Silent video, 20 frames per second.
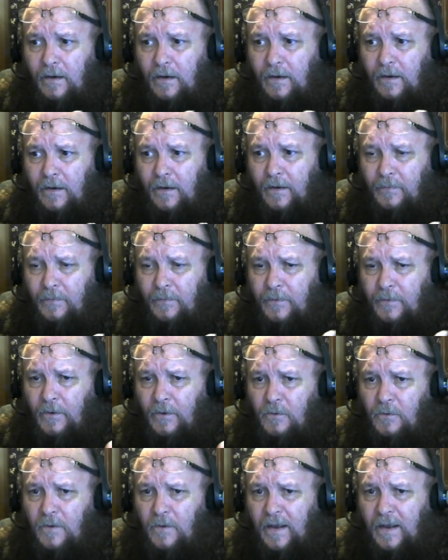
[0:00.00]

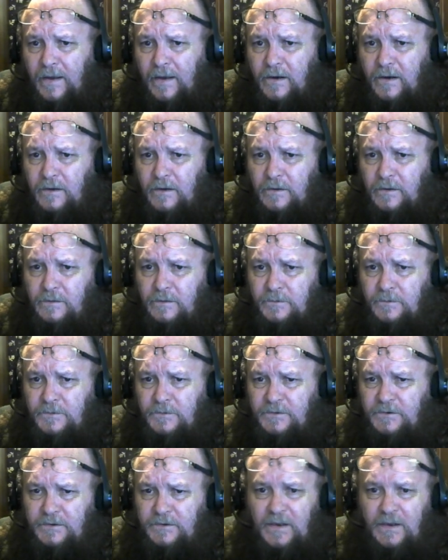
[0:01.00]
though I could
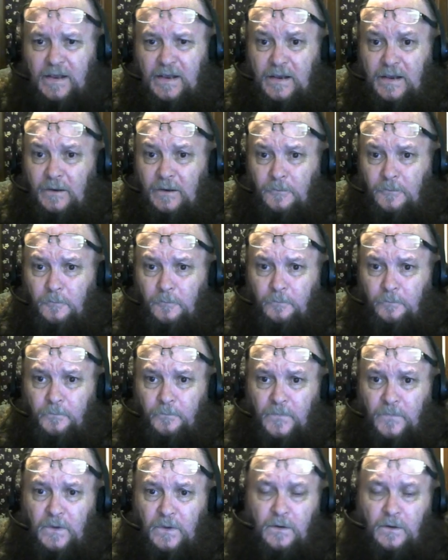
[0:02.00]
see
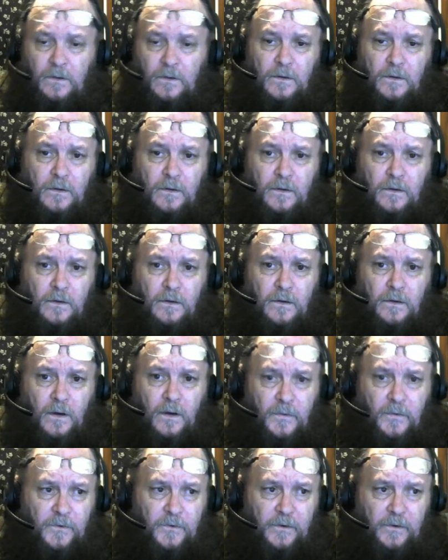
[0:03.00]

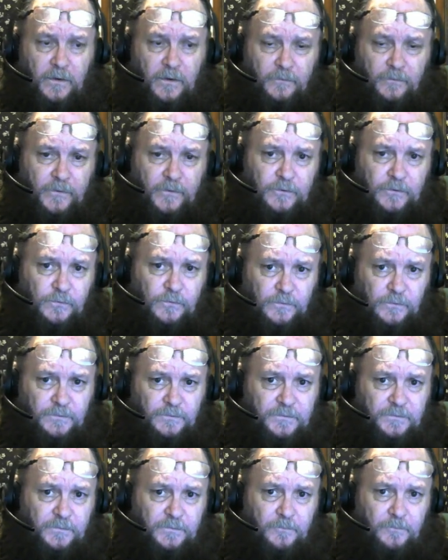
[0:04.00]
other
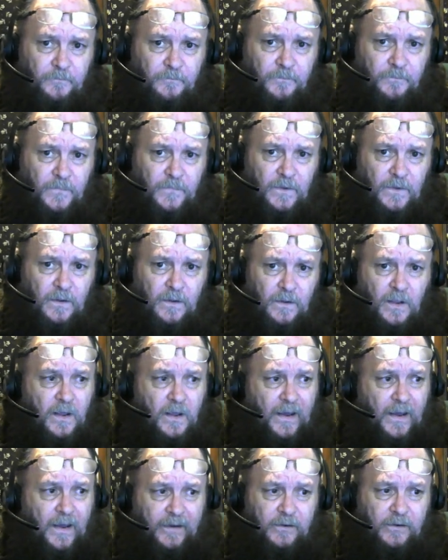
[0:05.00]
individuals,
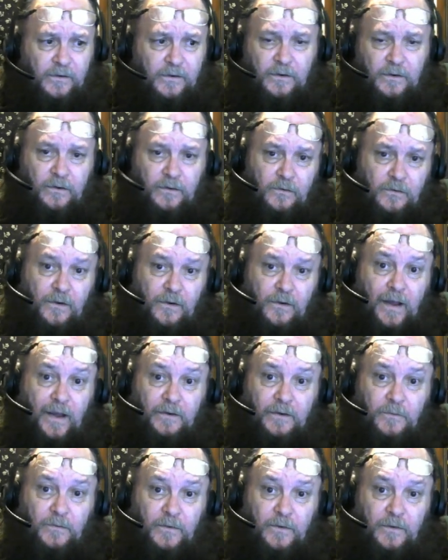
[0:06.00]
I couldn't
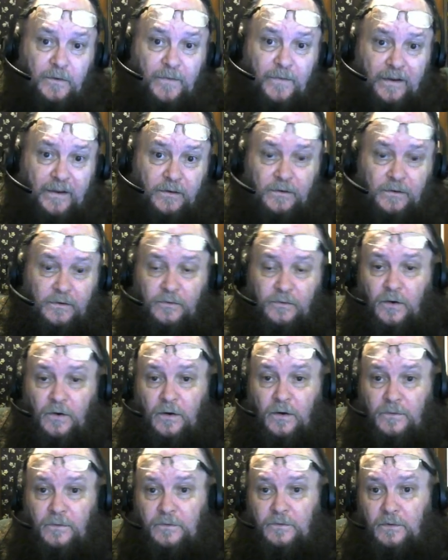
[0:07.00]
interact with them, I couldn't
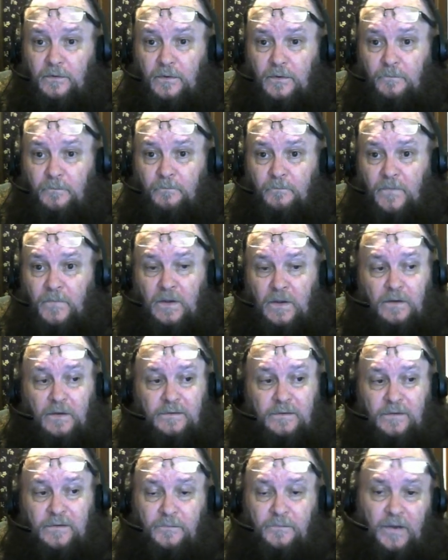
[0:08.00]
talk to them.
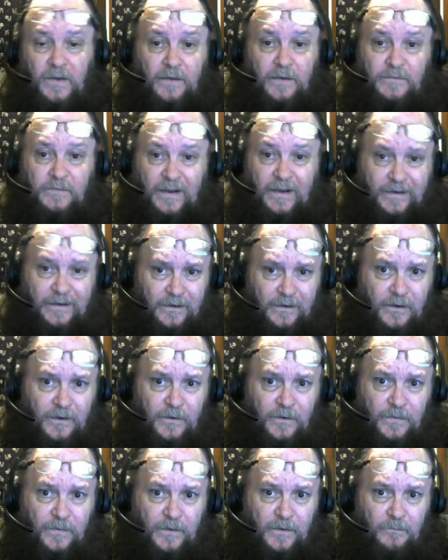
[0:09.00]
Sometimes I could
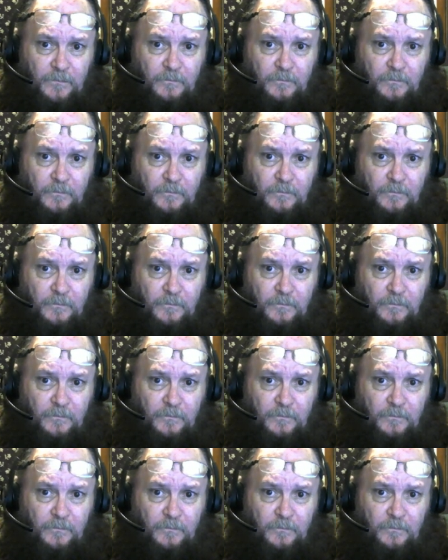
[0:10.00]
hear them,